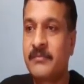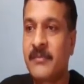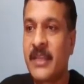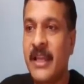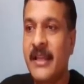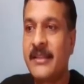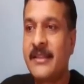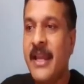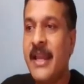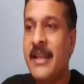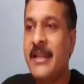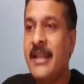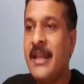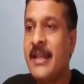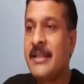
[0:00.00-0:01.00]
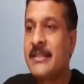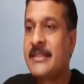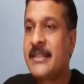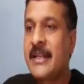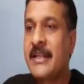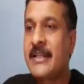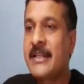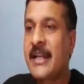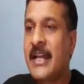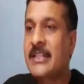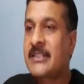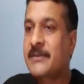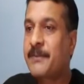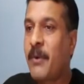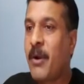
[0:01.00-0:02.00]
Then Z
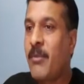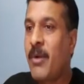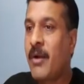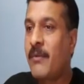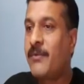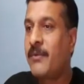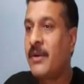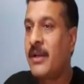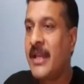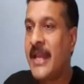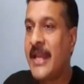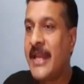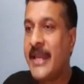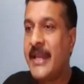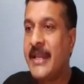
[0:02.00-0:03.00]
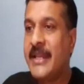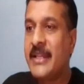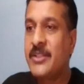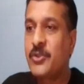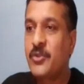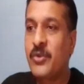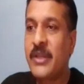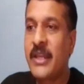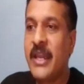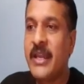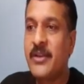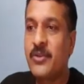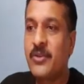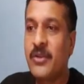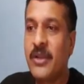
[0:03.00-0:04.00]
transform of a raised to k
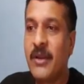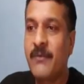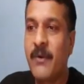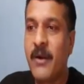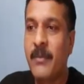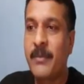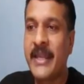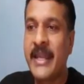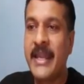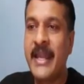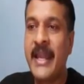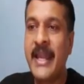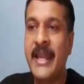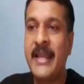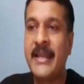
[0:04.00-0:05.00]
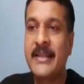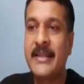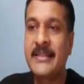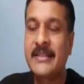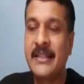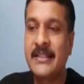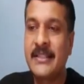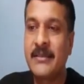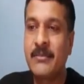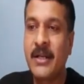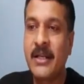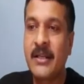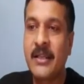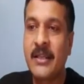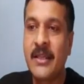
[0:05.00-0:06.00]
into f of k is nothing
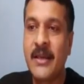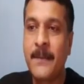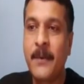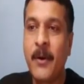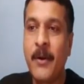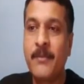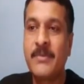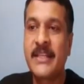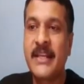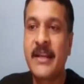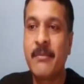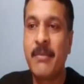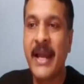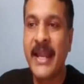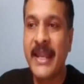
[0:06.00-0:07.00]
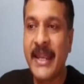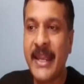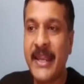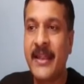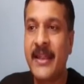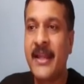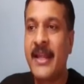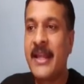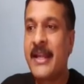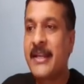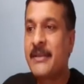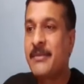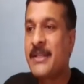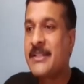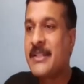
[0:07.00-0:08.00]
but f of z by a. It
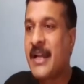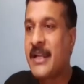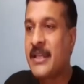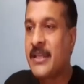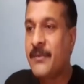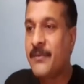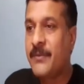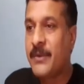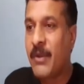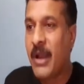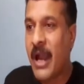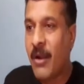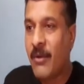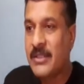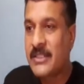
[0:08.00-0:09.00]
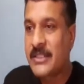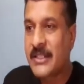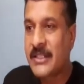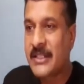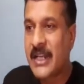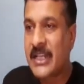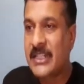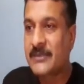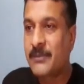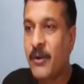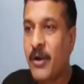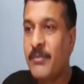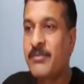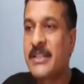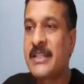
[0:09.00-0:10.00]
means that if you have a Z
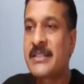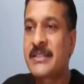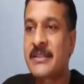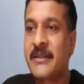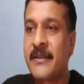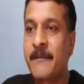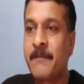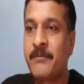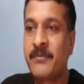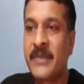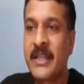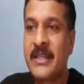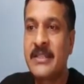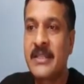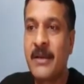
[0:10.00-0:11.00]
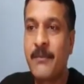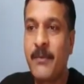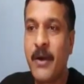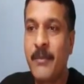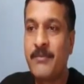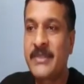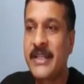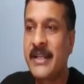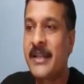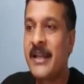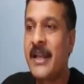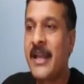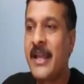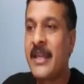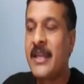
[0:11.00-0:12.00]
transform of this is f of z,
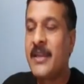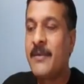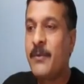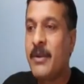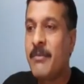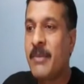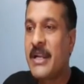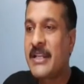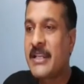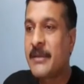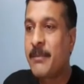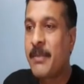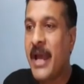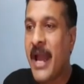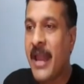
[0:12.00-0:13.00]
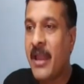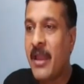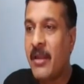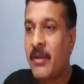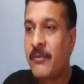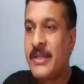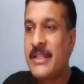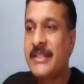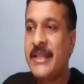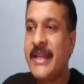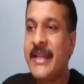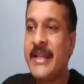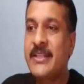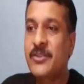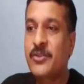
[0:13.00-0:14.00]
if we multiply with a
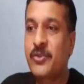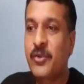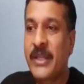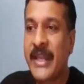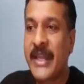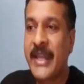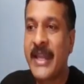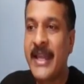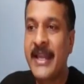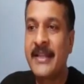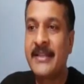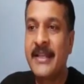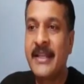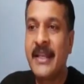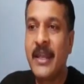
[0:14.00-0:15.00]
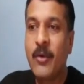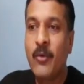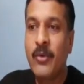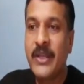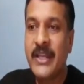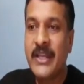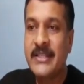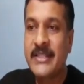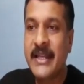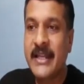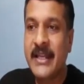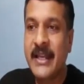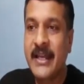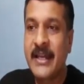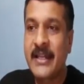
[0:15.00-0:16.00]
raised to k, then every z
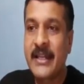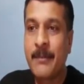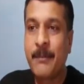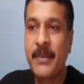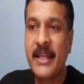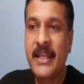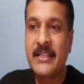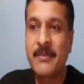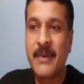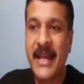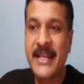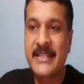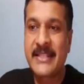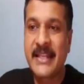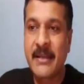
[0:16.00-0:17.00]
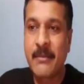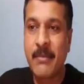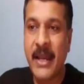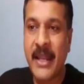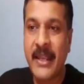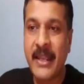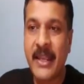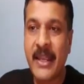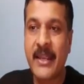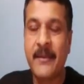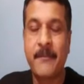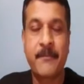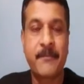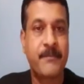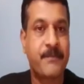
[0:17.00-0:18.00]
replaced by z by a.
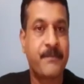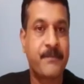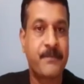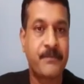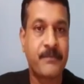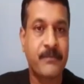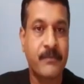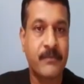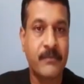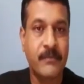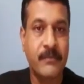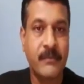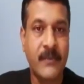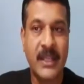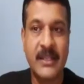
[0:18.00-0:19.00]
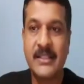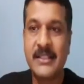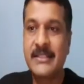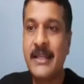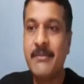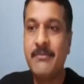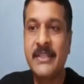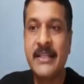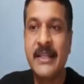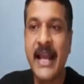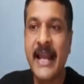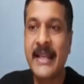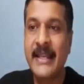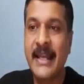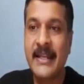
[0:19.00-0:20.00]
The same thing I
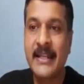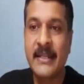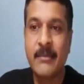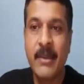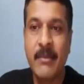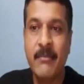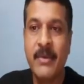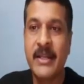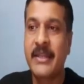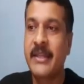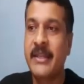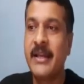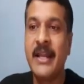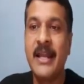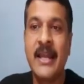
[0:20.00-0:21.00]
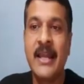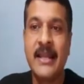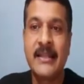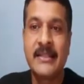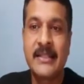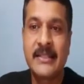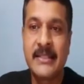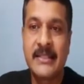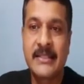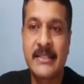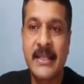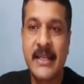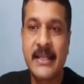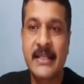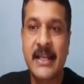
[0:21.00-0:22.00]
can remember here. This is
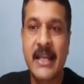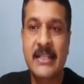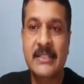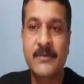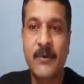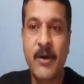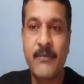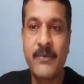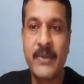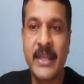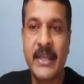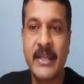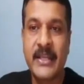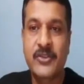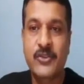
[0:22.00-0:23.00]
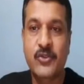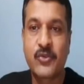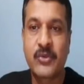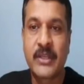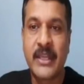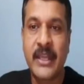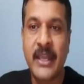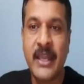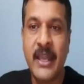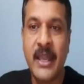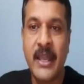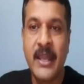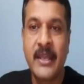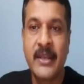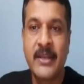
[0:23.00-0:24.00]
Z transform of a raised to k
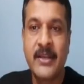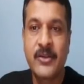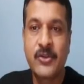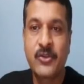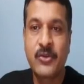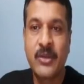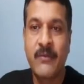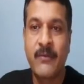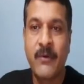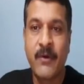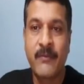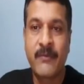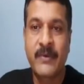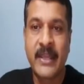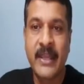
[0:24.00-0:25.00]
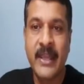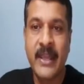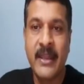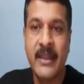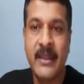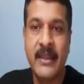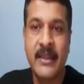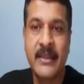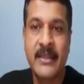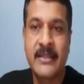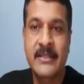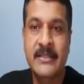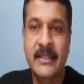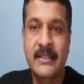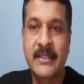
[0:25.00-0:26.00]
into f of k
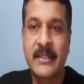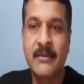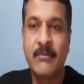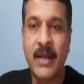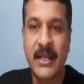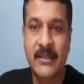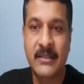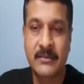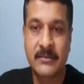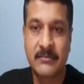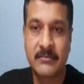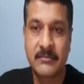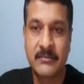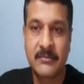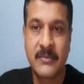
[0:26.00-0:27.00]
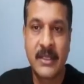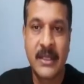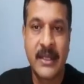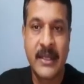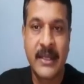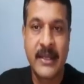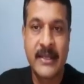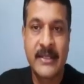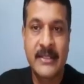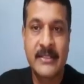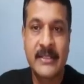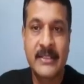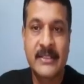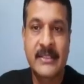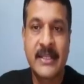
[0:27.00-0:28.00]
is nothing but it is
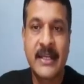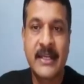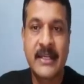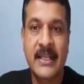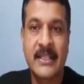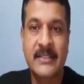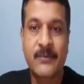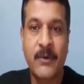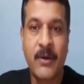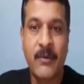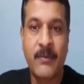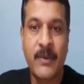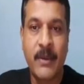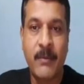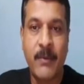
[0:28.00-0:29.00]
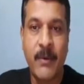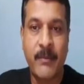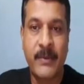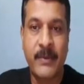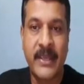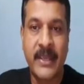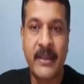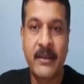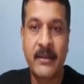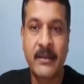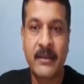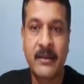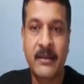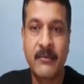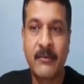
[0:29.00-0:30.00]
a Z transform of f of k.
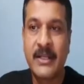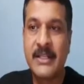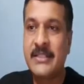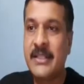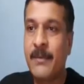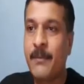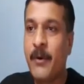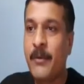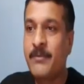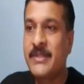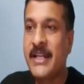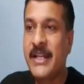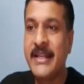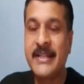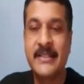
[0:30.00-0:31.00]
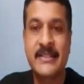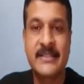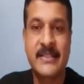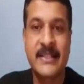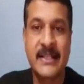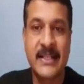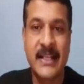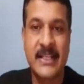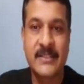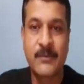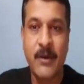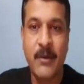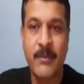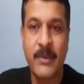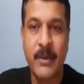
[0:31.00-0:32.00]
What is f of z? It is Z
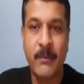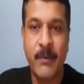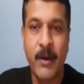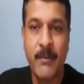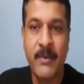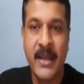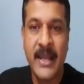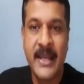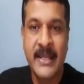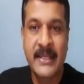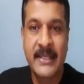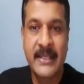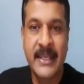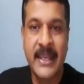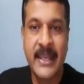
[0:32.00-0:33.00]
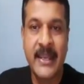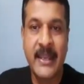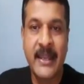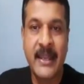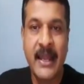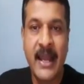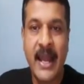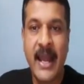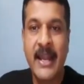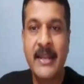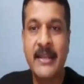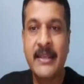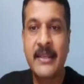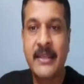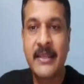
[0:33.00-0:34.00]
transform of f of k. And
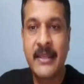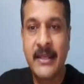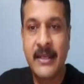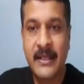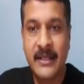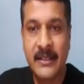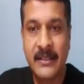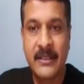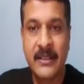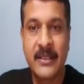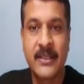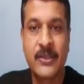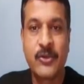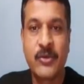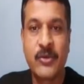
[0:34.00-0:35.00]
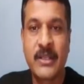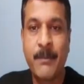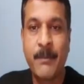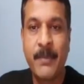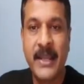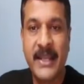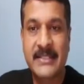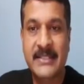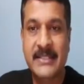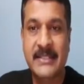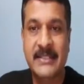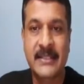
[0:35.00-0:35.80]
here you replace